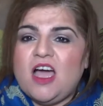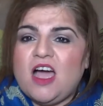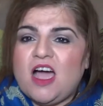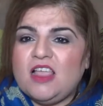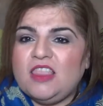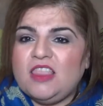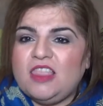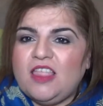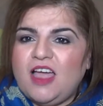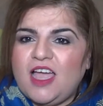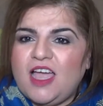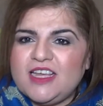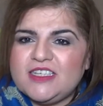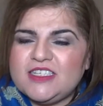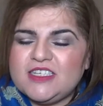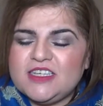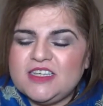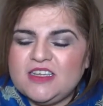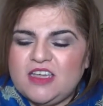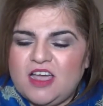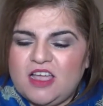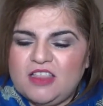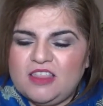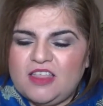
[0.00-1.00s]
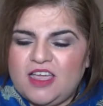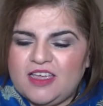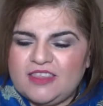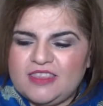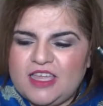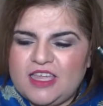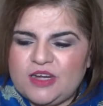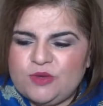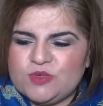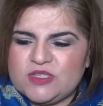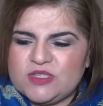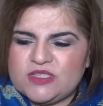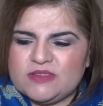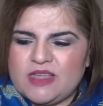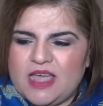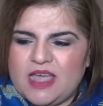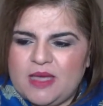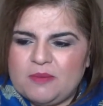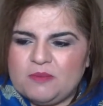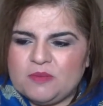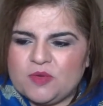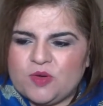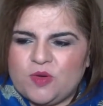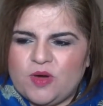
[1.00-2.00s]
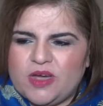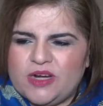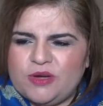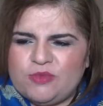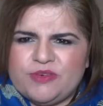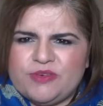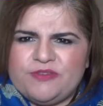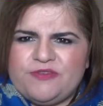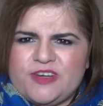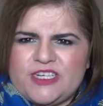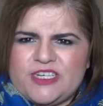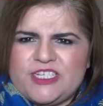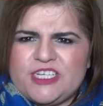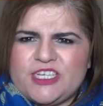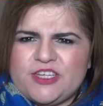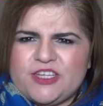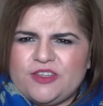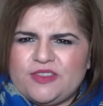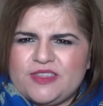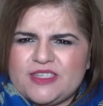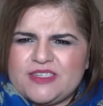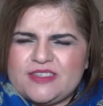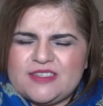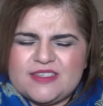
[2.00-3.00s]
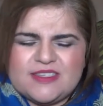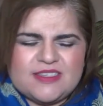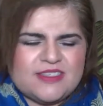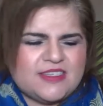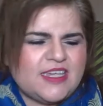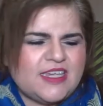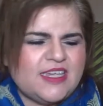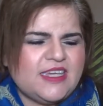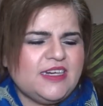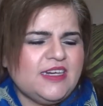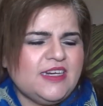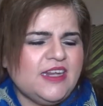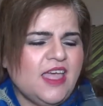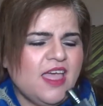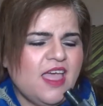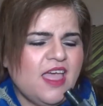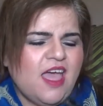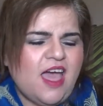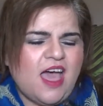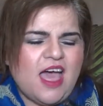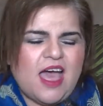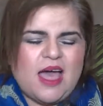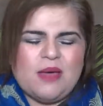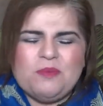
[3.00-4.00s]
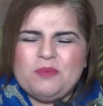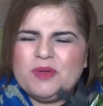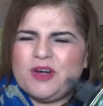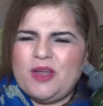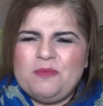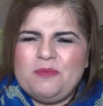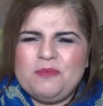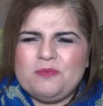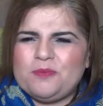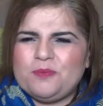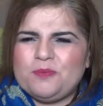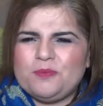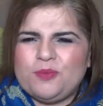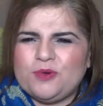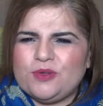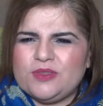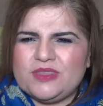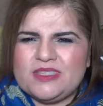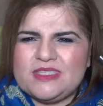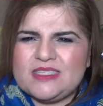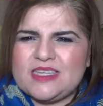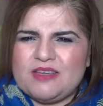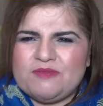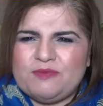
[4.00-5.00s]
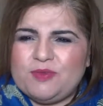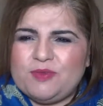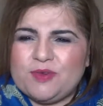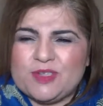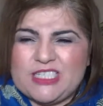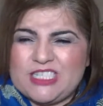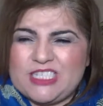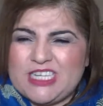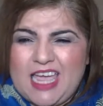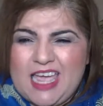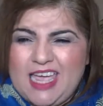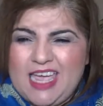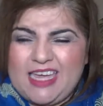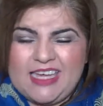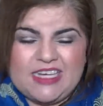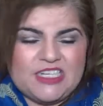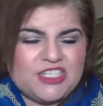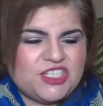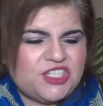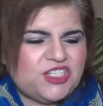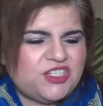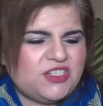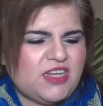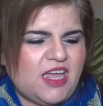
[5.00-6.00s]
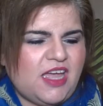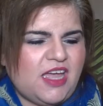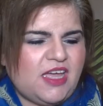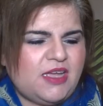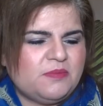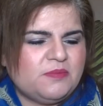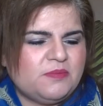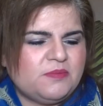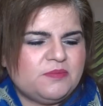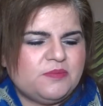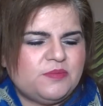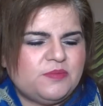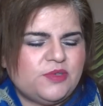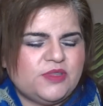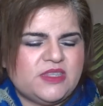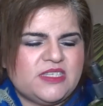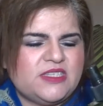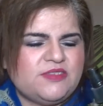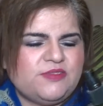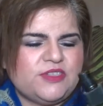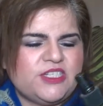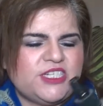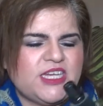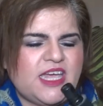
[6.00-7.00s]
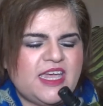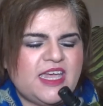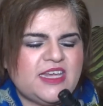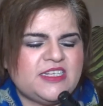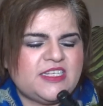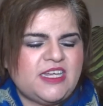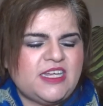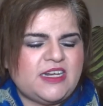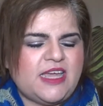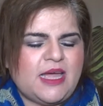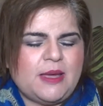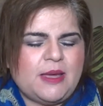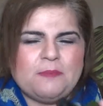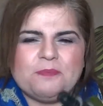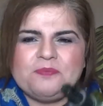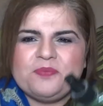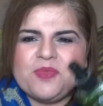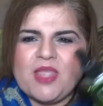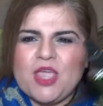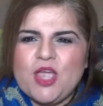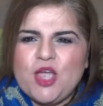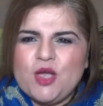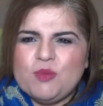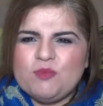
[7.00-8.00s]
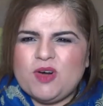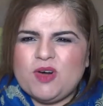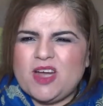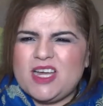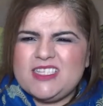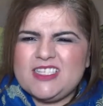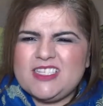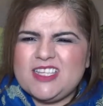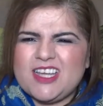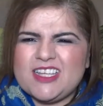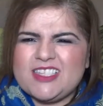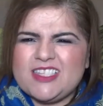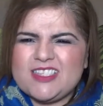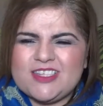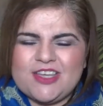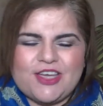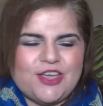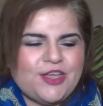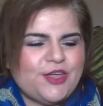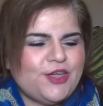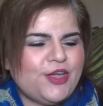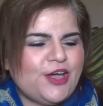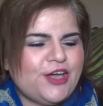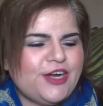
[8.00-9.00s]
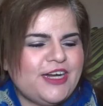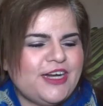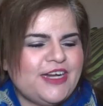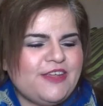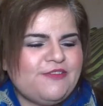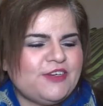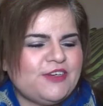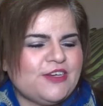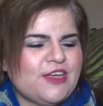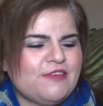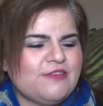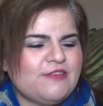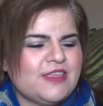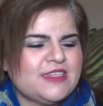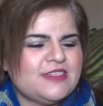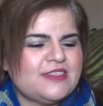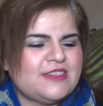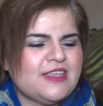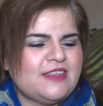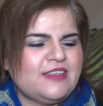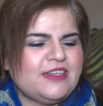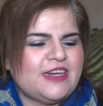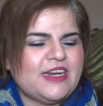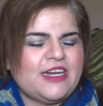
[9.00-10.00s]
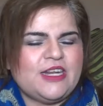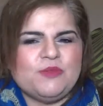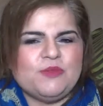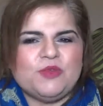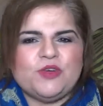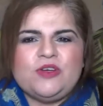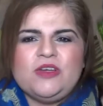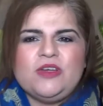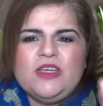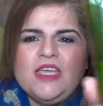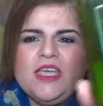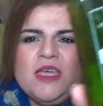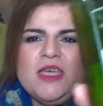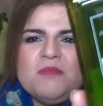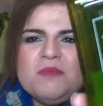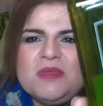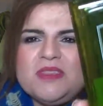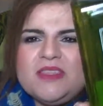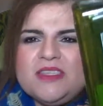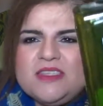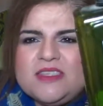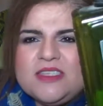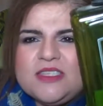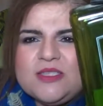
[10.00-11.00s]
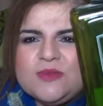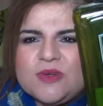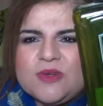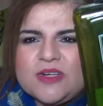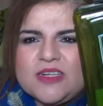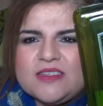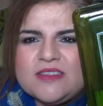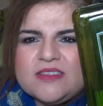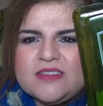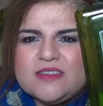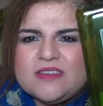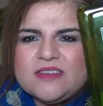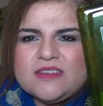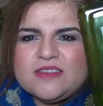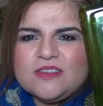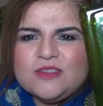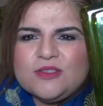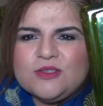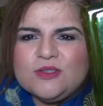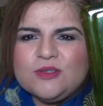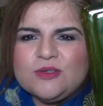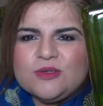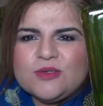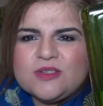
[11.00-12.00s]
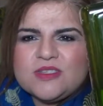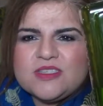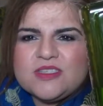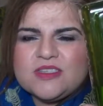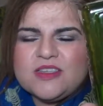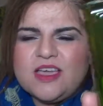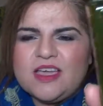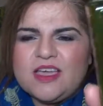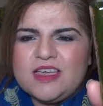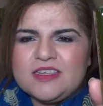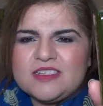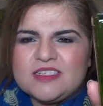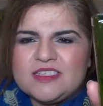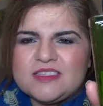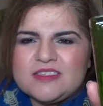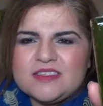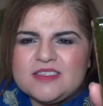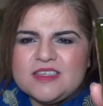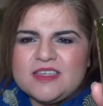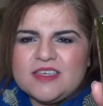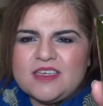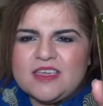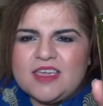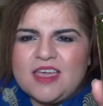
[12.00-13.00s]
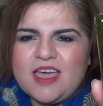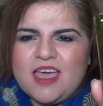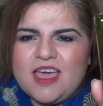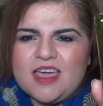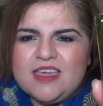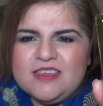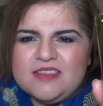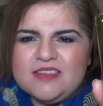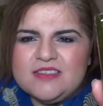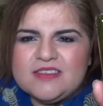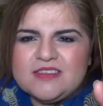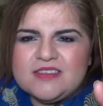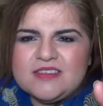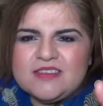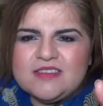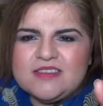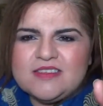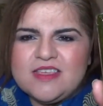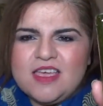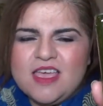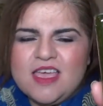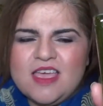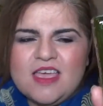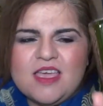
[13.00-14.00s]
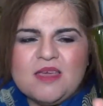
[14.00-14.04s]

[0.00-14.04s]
I liked it. I liked that it was quite a refreshing on the skin, but I bought this up for change. Bought this for change at Priceline, so I don't even know if they sell it anymore, but this is what it looks like just in case.